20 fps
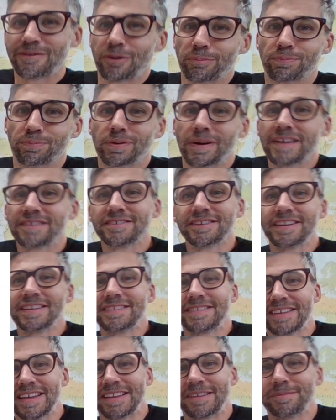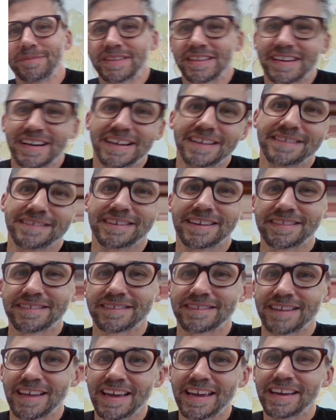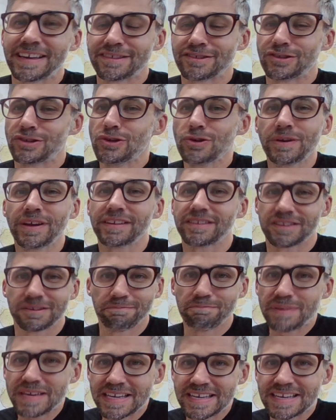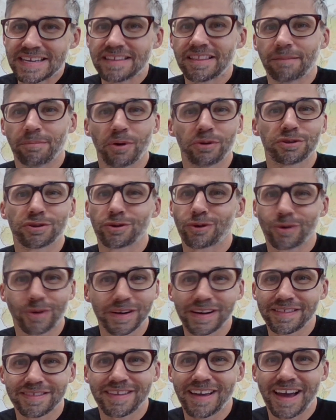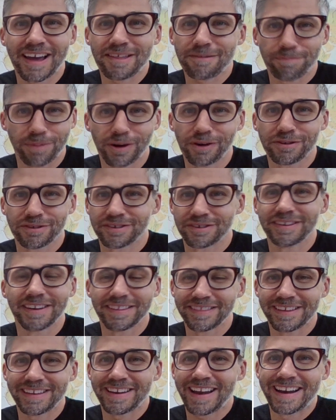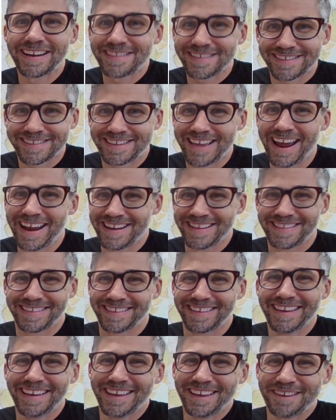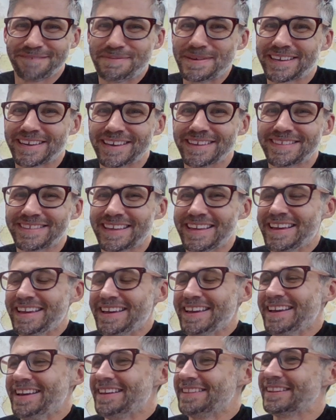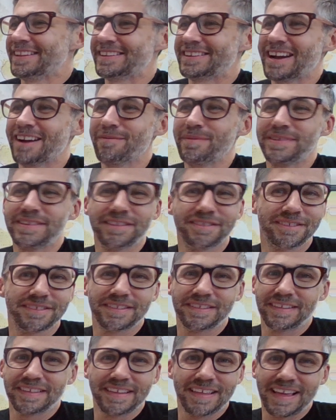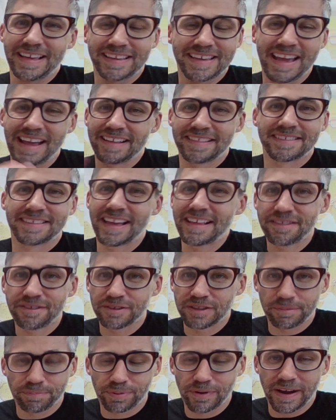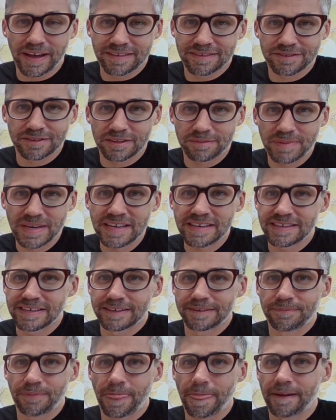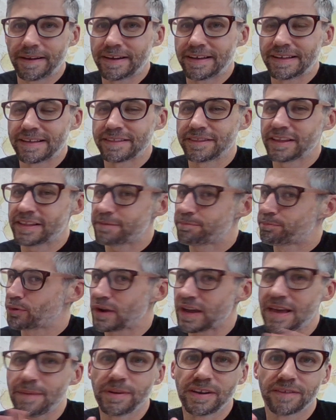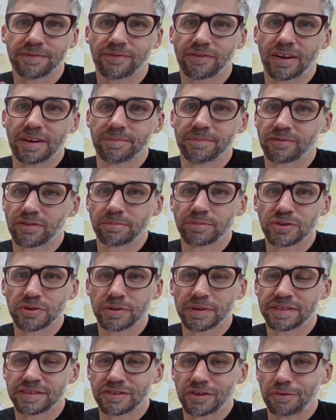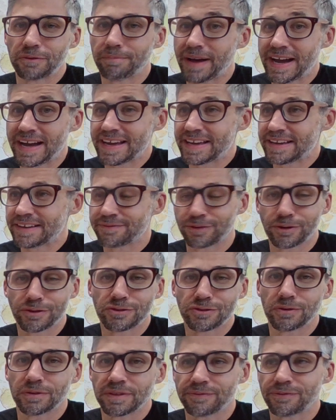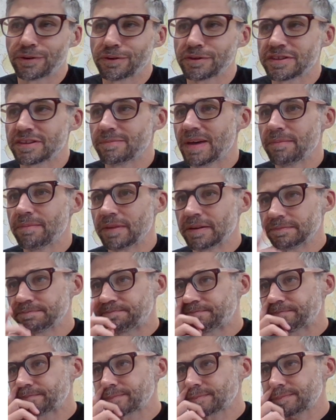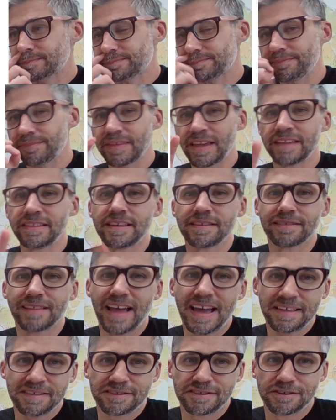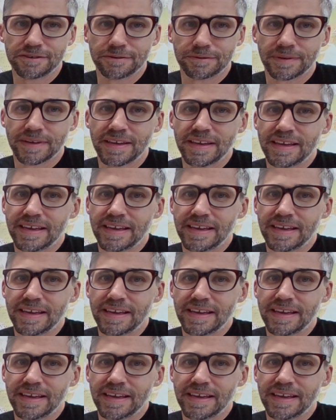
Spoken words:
president in the United States today is you get to be the most criticized person in the United States because the government can't censor the press or the media. That's prohibited from doing so by virtue of the First Amendment. And these last two,